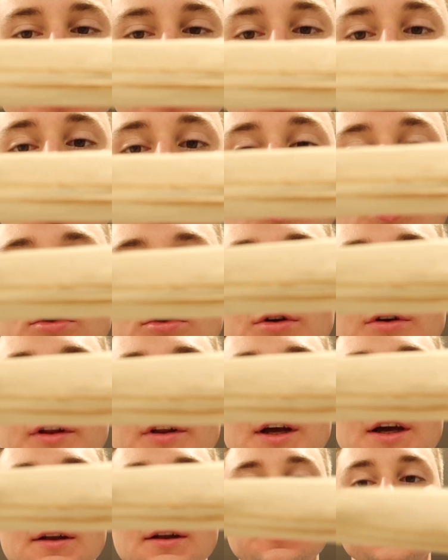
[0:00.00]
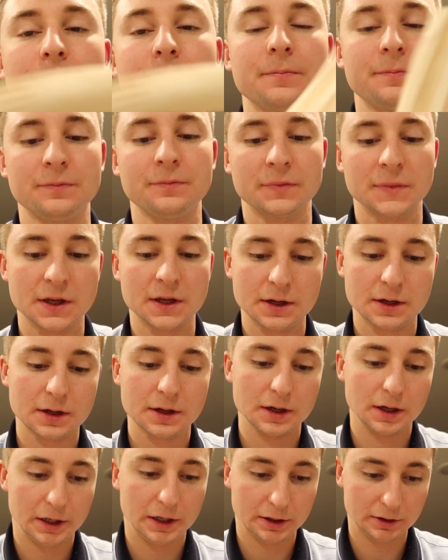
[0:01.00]
a quarter of that.
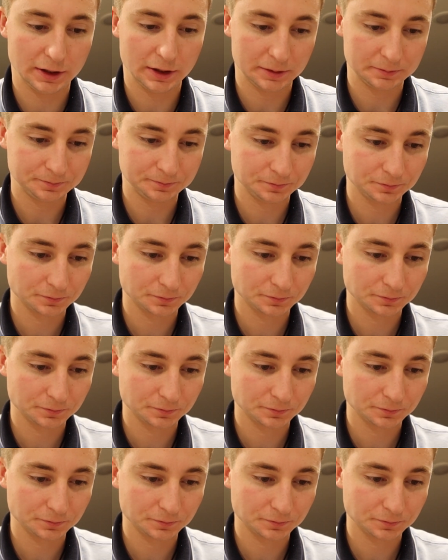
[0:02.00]
I don't know.